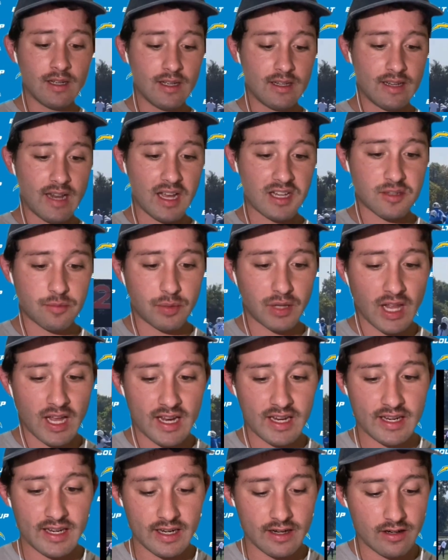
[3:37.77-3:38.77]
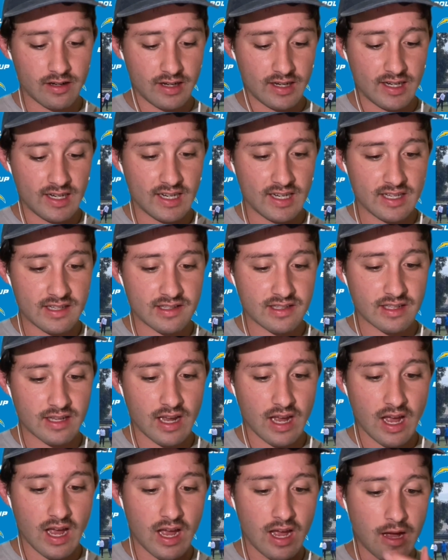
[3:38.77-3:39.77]
Next play here is
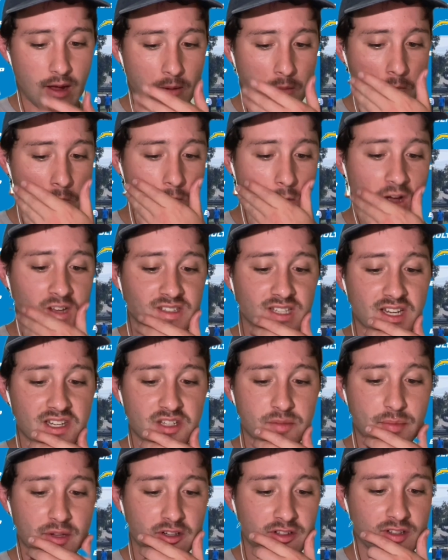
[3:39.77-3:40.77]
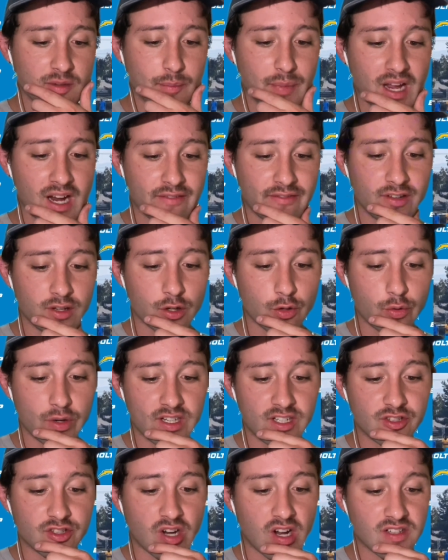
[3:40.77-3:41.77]
Isaiah Spiller in the backfield,
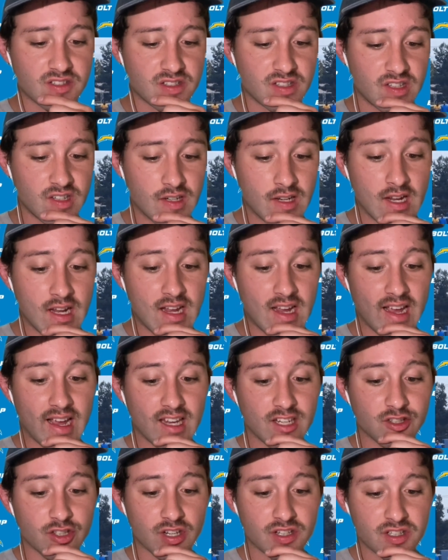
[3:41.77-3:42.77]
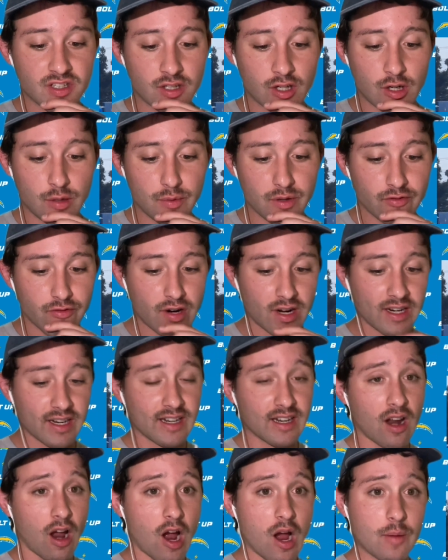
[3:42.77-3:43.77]
Quentin Johnston, and Justin Herbert running
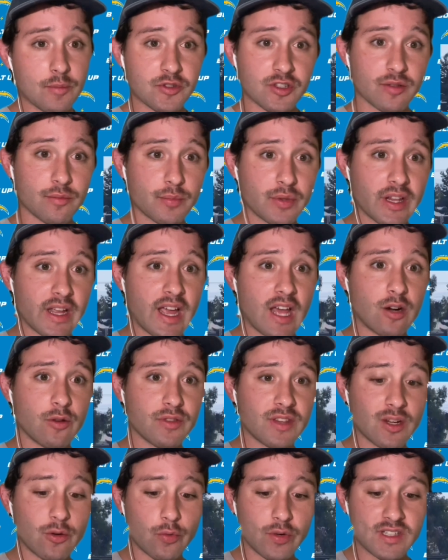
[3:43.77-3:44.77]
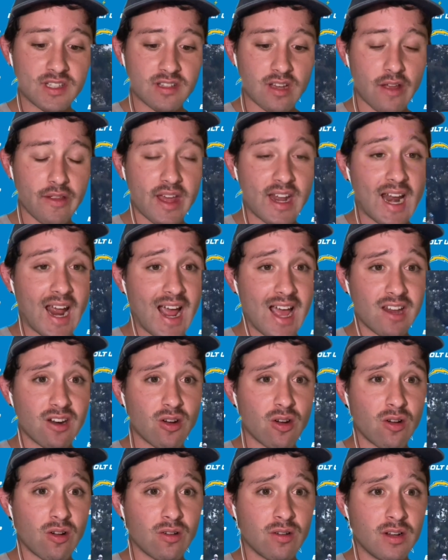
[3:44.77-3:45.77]
an option play. I don't think we saw that at
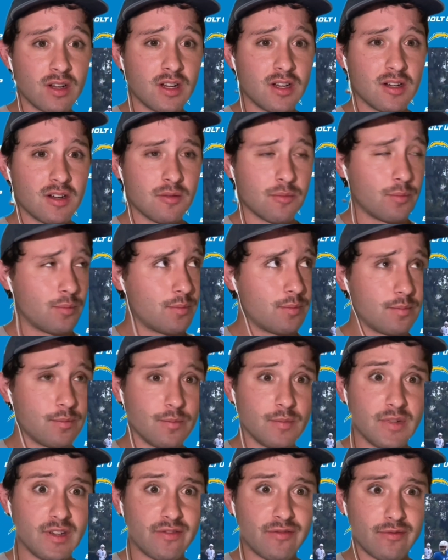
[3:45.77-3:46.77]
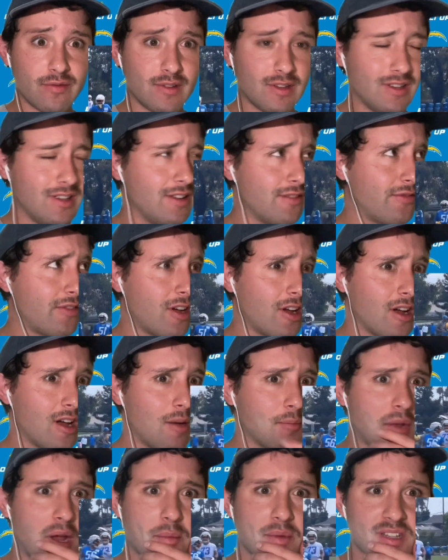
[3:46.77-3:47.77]
all. If
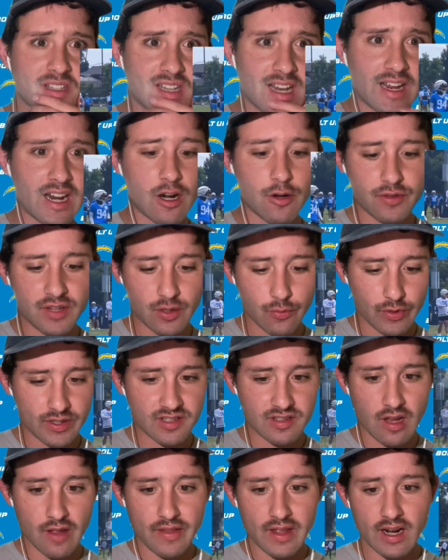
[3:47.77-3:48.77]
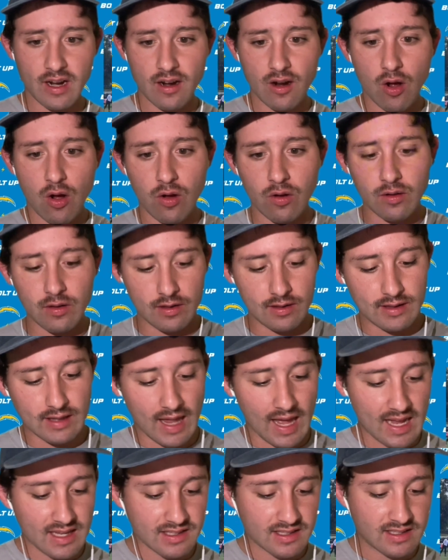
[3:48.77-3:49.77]
I'm not mistaken, I don't think we saw that at all
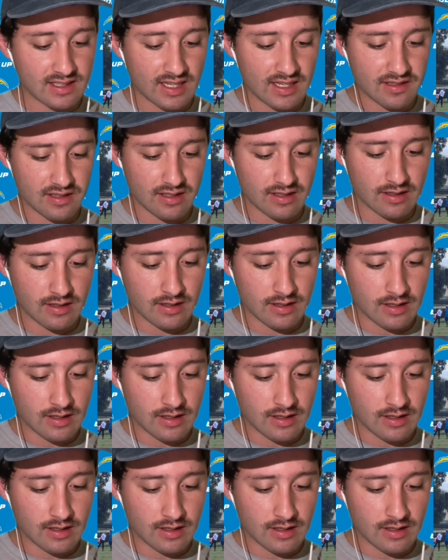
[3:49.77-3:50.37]
last season.